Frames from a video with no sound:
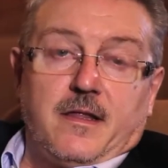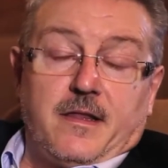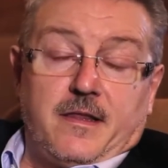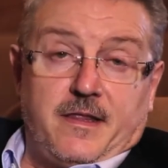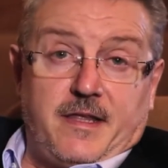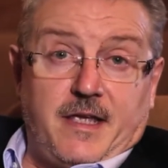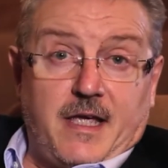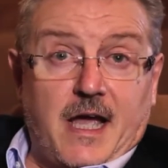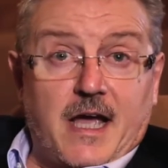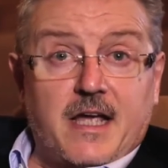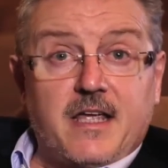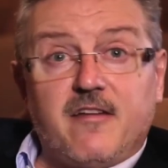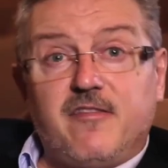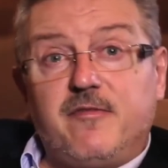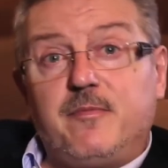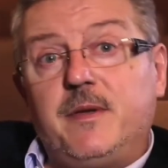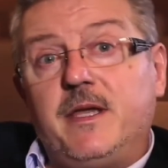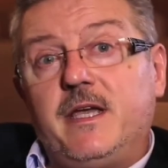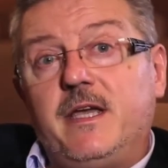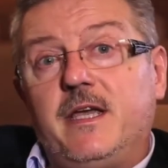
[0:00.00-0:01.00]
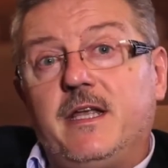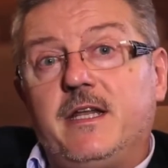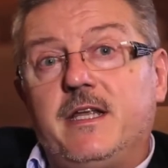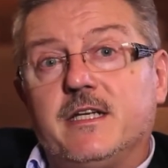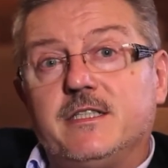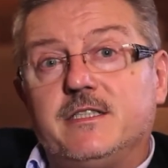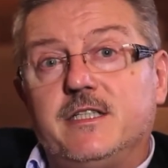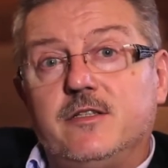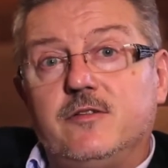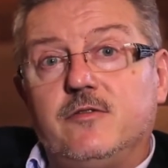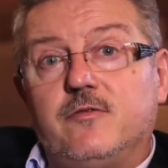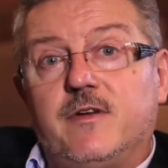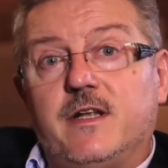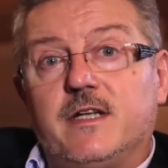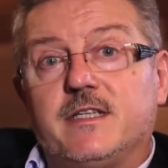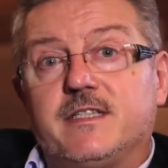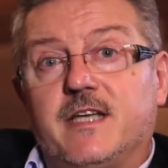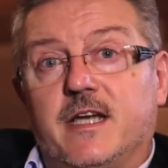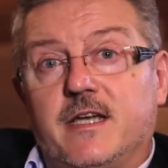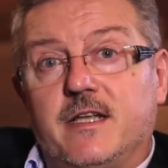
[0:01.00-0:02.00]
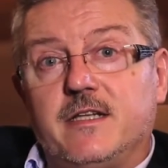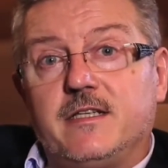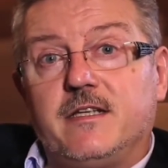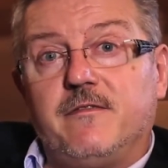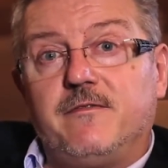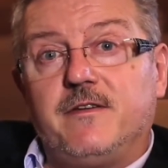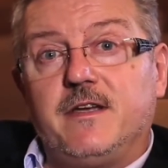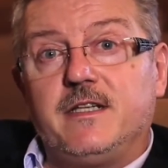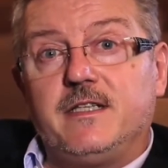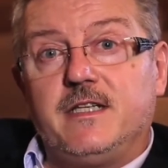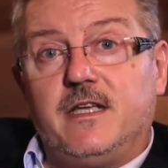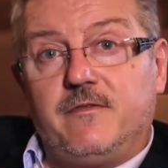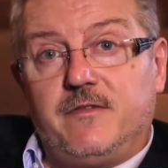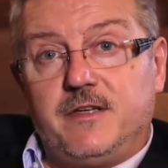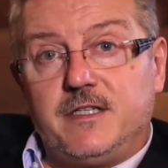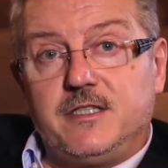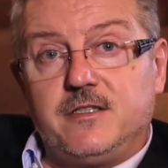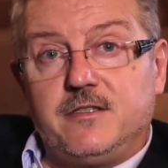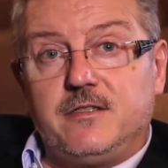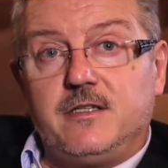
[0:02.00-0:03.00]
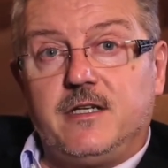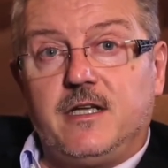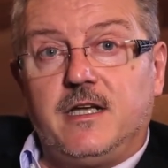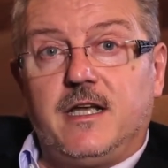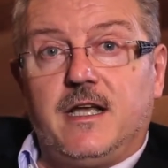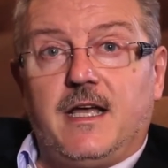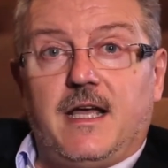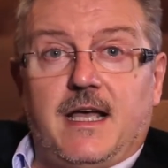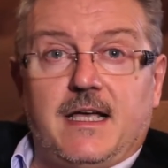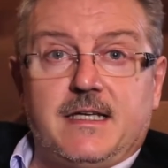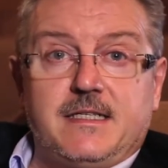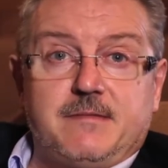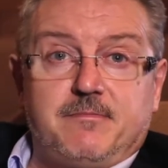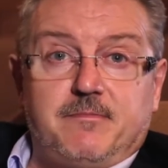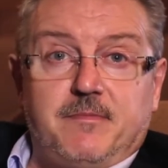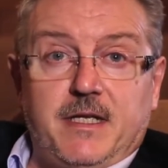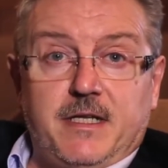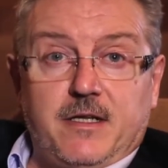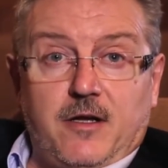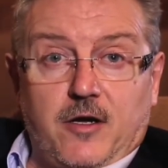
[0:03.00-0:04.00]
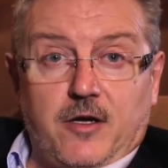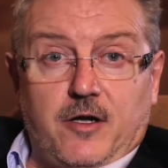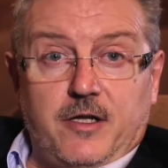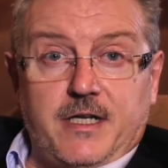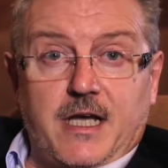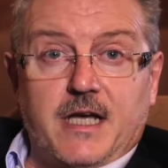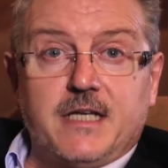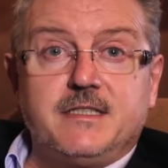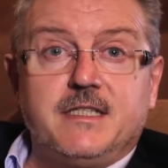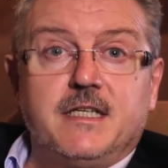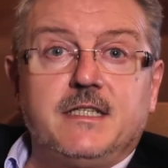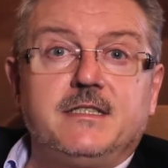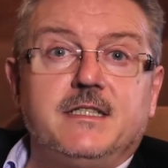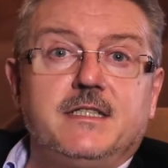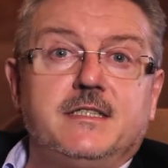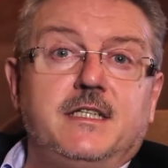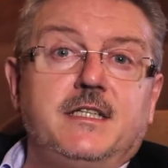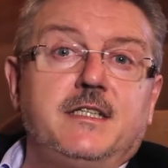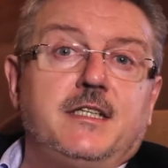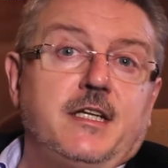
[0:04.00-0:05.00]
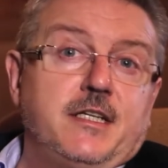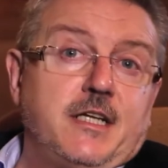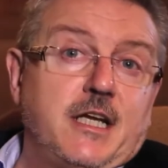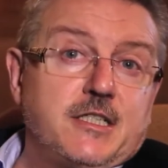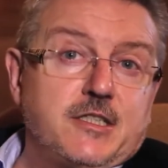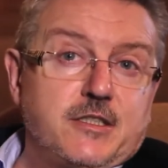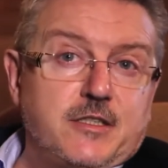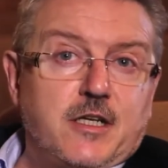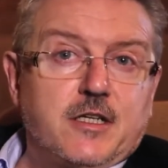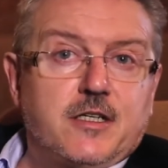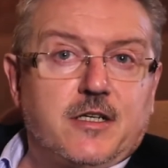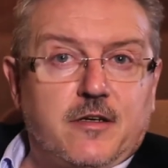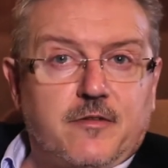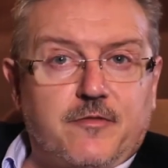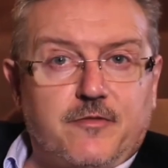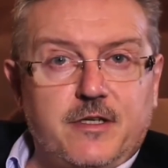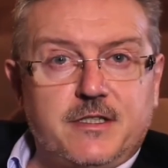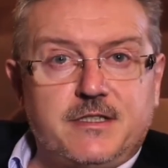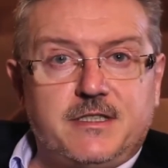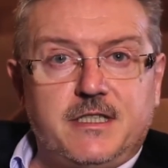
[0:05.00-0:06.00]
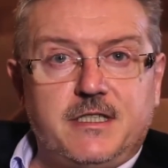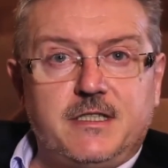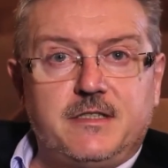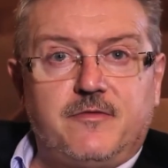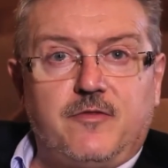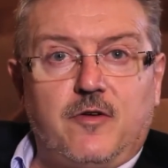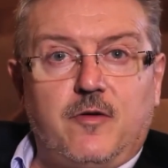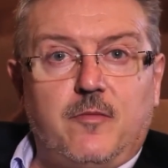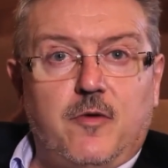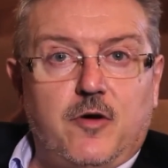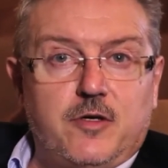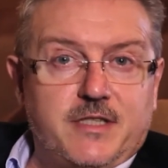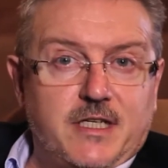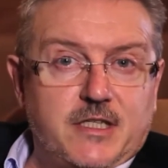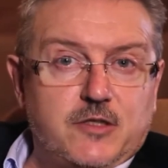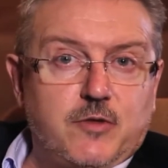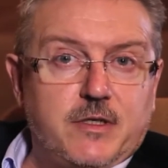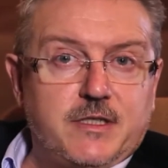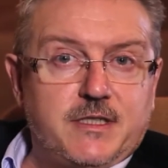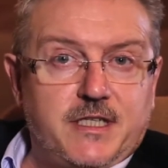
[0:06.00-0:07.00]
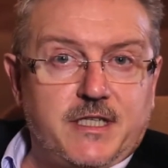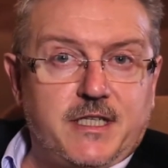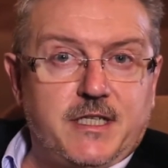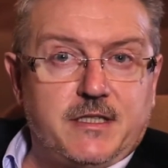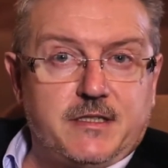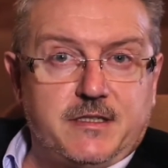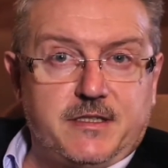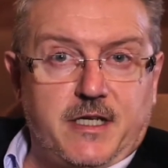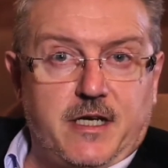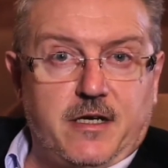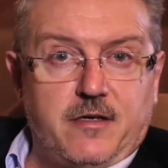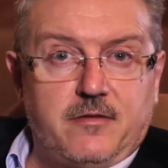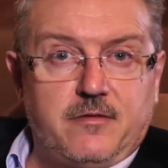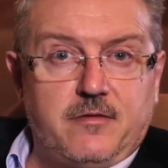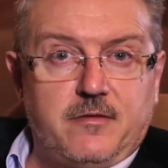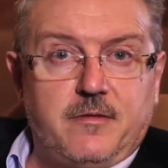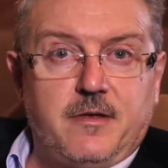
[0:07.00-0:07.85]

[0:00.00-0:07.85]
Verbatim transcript: The IFP Energy Nouvelle Scientific Division has been organizing these international conferences for more than 20 years now,